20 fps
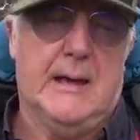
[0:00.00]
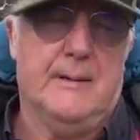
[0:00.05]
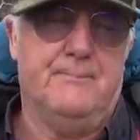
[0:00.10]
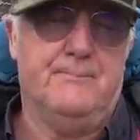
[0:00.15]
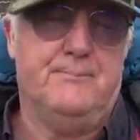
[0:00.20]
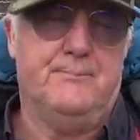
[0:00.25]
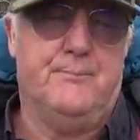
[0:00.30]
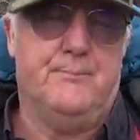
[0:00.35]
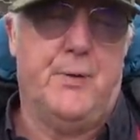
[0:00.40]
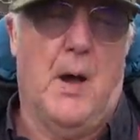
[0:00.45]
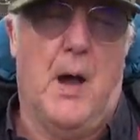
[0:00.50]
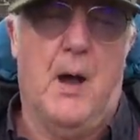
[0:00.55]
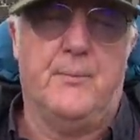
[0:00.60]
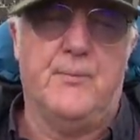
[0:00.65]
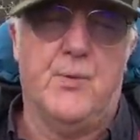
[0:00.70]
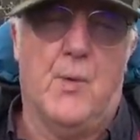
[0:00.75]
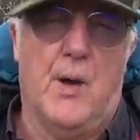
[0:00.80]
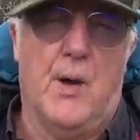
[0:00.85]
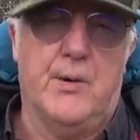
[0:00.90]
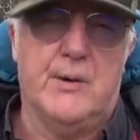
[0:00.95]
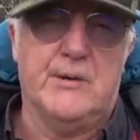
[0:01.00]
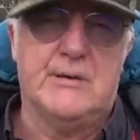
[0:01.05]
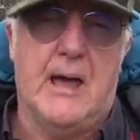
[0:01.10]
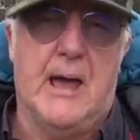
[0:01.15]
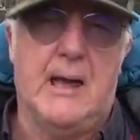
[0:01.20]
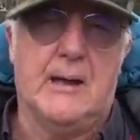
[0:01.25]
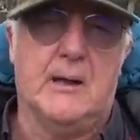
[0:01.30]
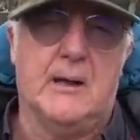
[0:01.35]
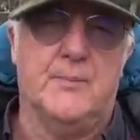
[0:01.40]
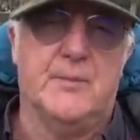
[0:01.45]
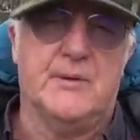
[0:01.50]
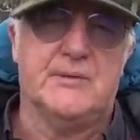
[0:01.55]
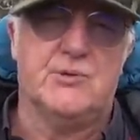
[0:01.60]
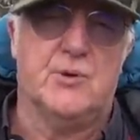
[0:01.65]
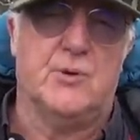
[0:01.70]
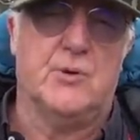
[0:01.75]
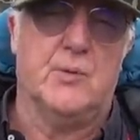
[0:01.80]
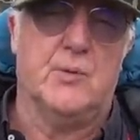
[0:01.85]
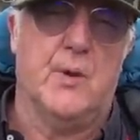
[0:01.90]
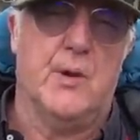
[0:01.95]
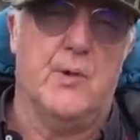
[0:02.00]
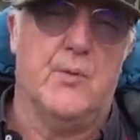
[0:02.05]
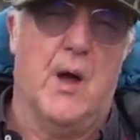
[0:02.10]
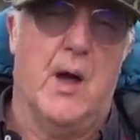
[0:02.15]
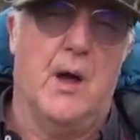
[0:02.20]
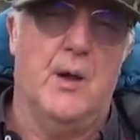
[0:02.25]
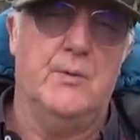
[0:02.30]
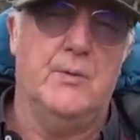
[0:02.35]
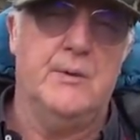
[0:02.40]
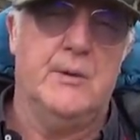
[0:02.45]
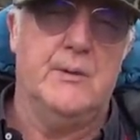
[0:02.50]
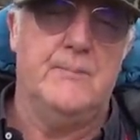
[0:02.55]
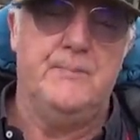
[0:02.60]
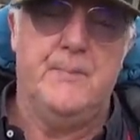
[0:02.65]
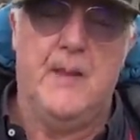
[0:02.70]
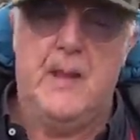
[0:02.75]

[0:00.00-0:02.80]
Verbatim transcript: barbed wire entanglements all the way around.